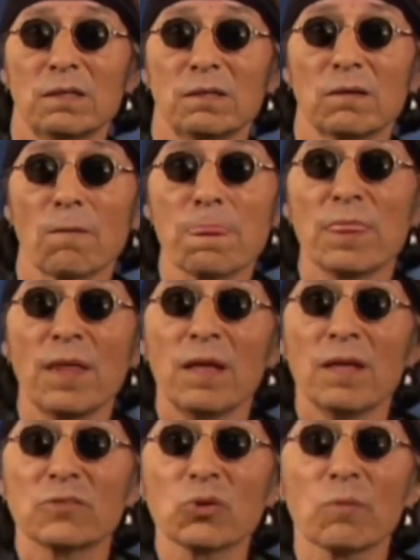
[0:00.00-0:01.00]
You know,
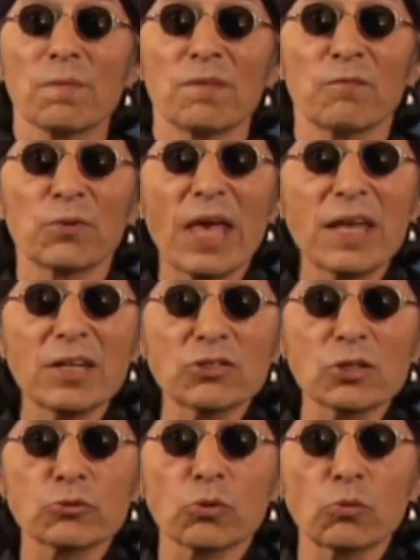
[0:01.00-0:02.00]
so for that
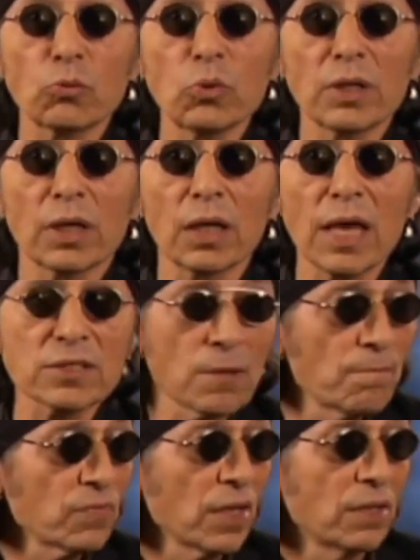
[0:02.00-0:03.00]
industrial ruling class,
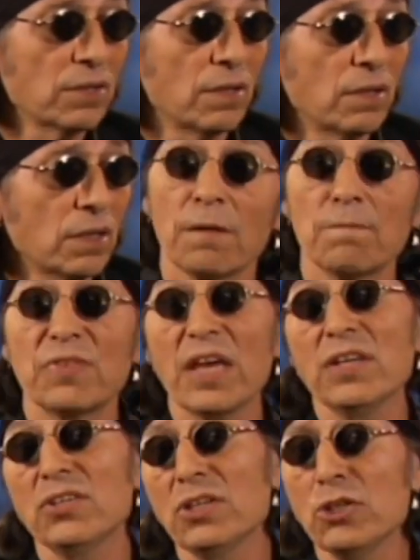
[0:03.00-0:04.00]

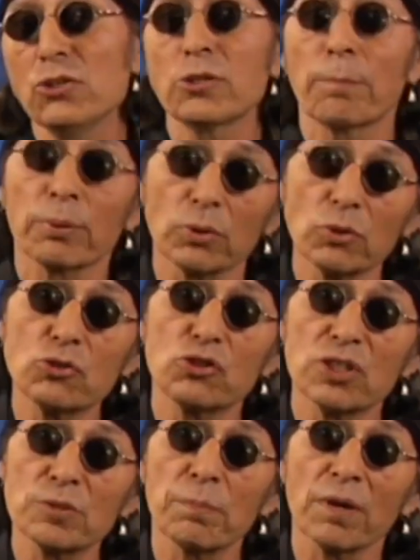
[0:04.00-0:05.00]
they need to purge
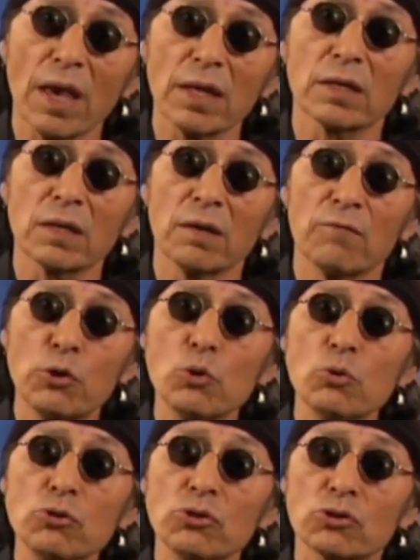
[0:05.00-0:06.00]
this planet of
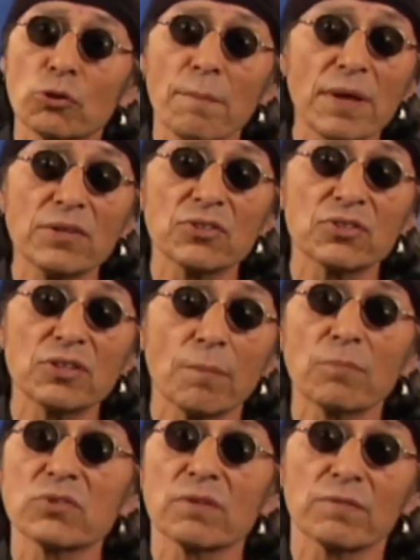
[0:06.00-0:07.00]
huge, tremendous
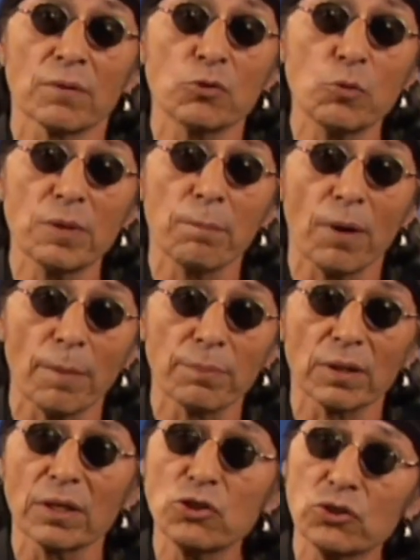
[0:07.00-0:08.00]
numbers of the human
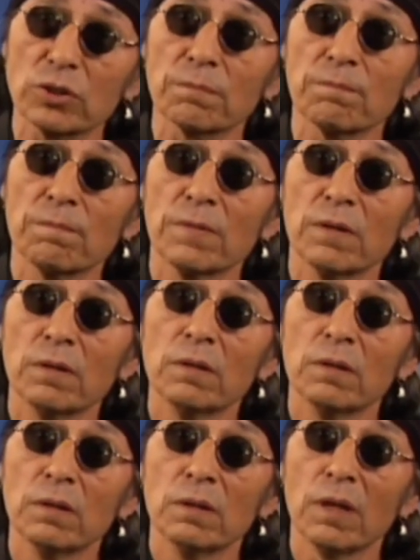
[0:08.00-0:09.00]
population,
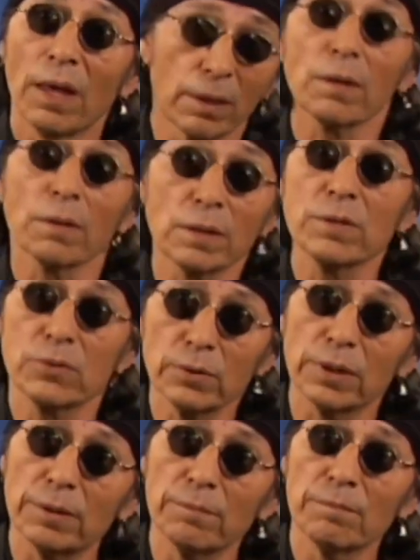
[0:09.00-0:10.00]
and they're going to do it.